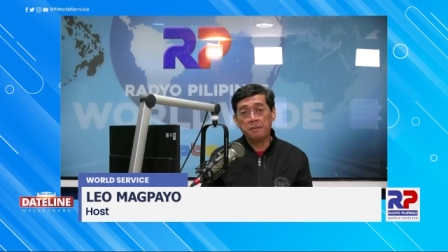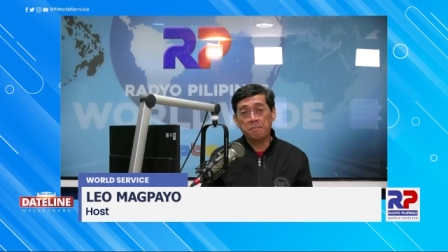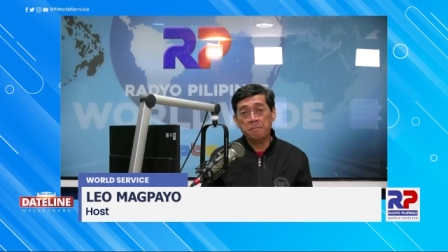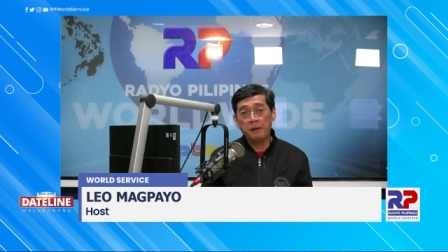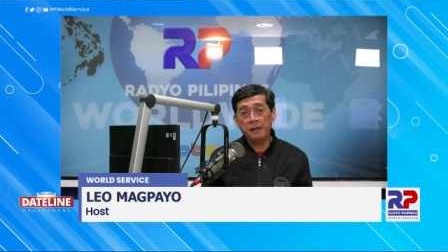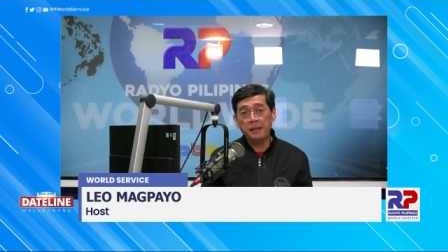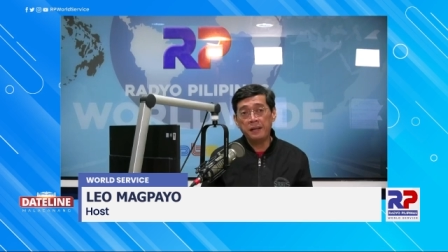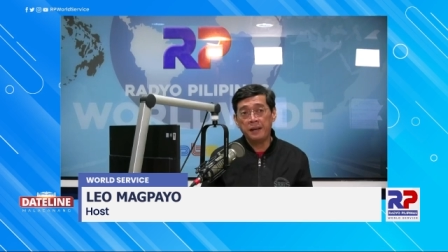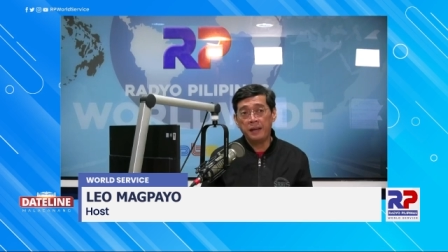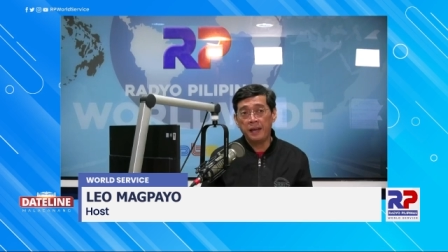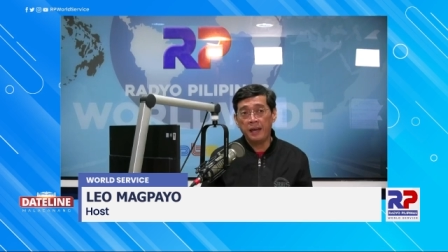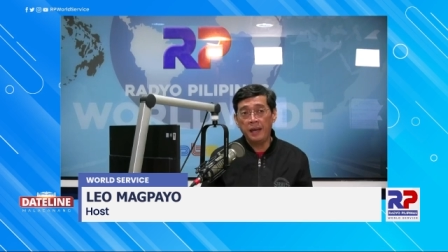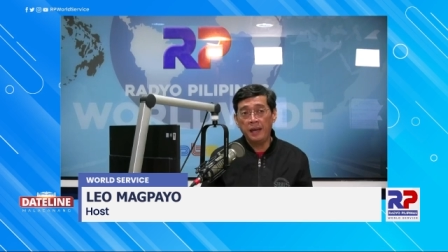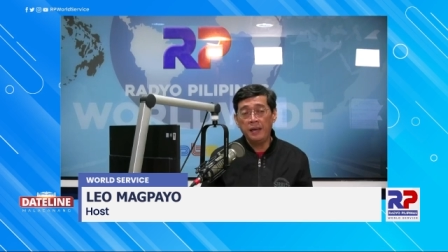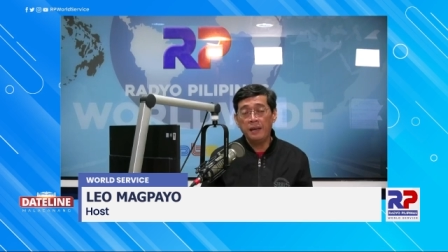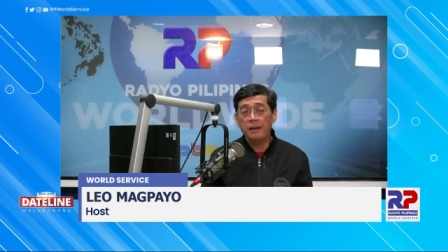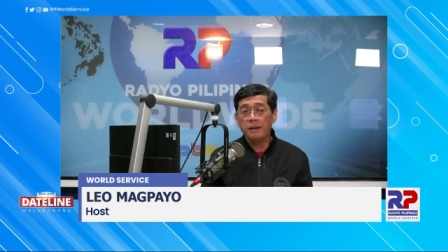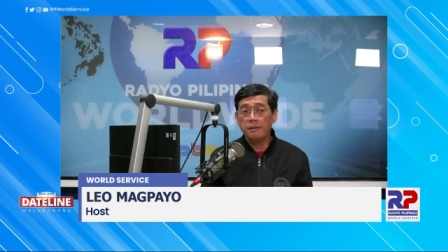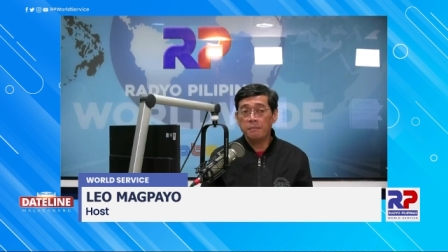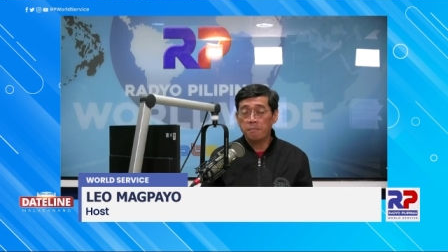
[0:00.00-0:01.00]
Monday,
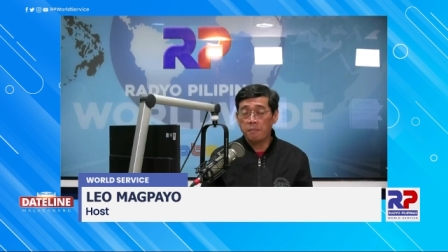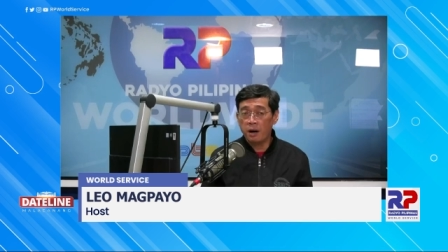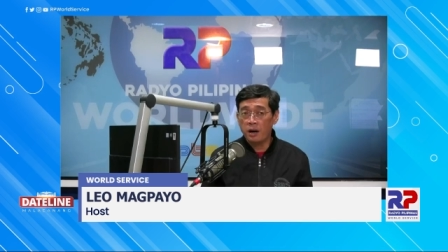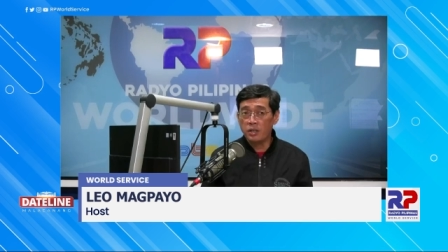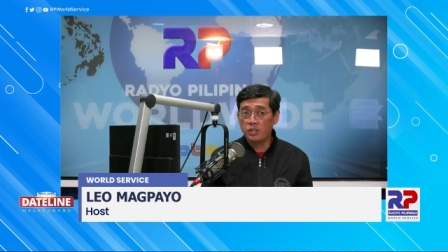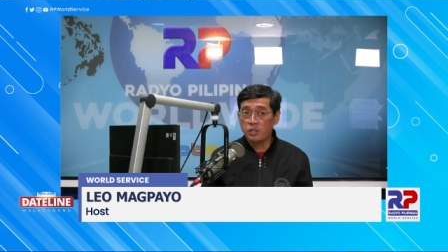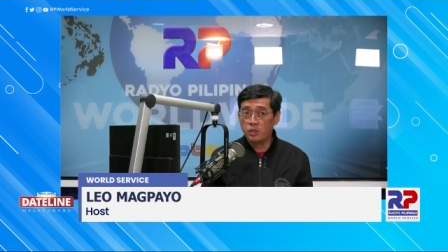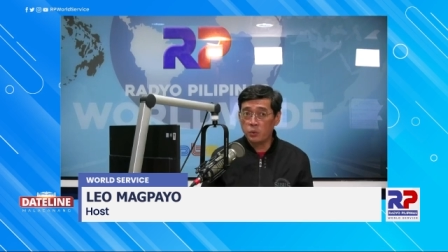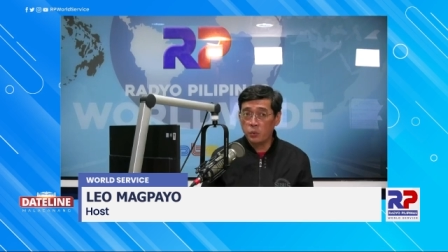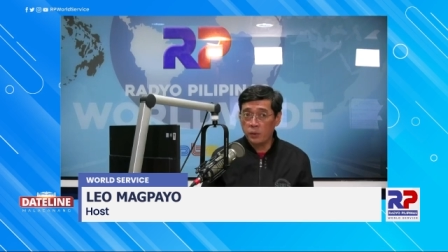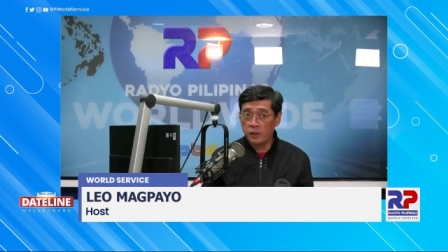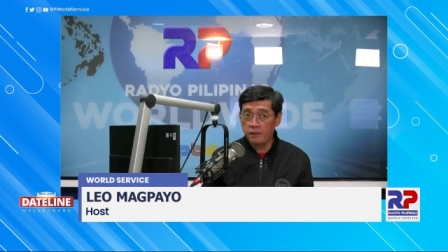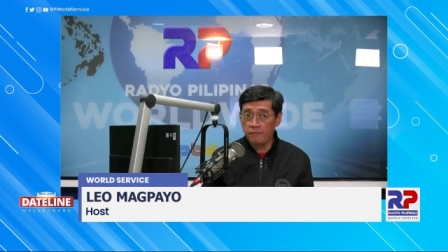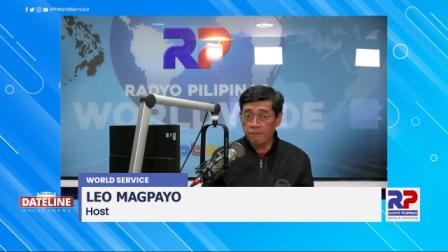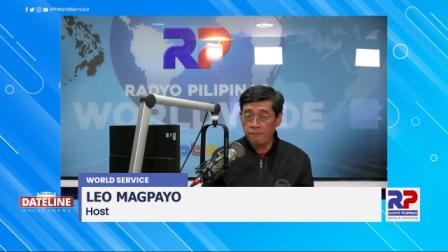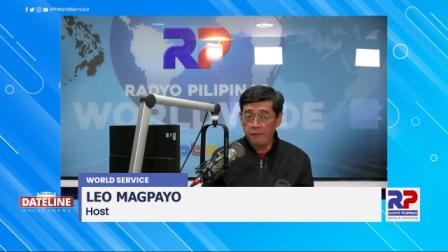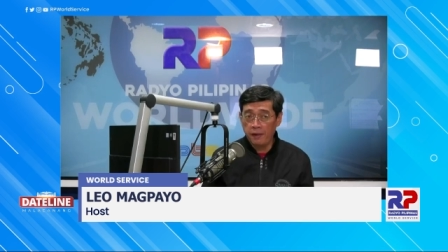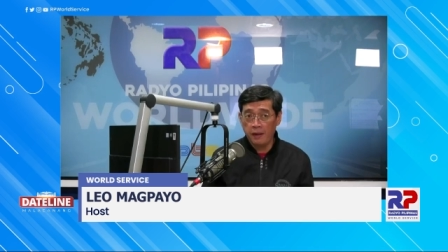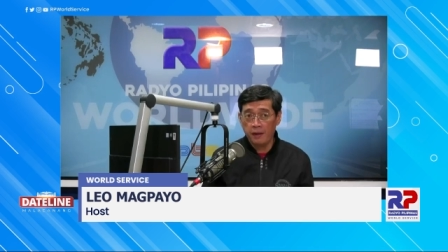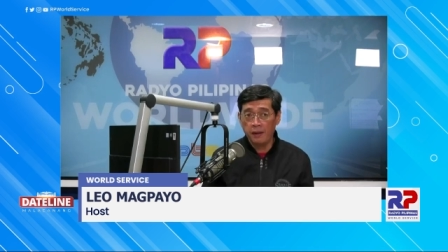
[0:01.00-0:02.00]
March
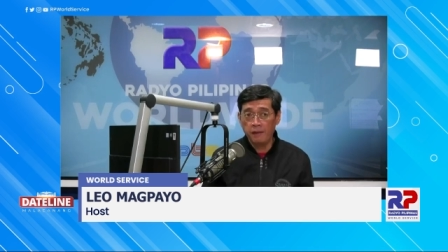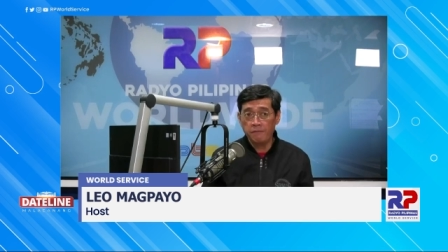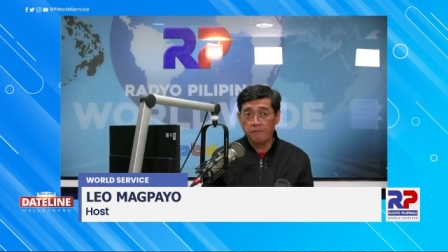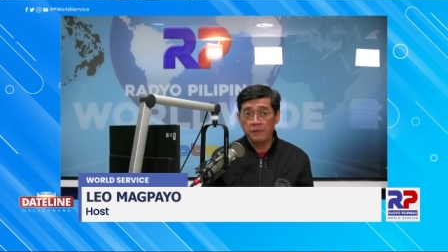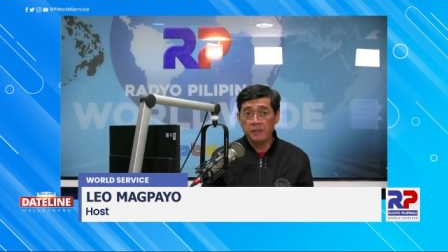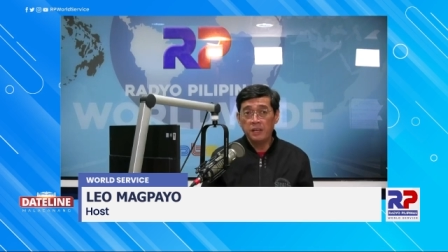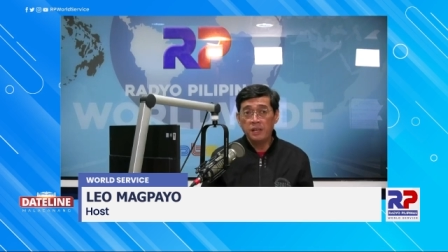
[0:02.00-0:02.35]
25th,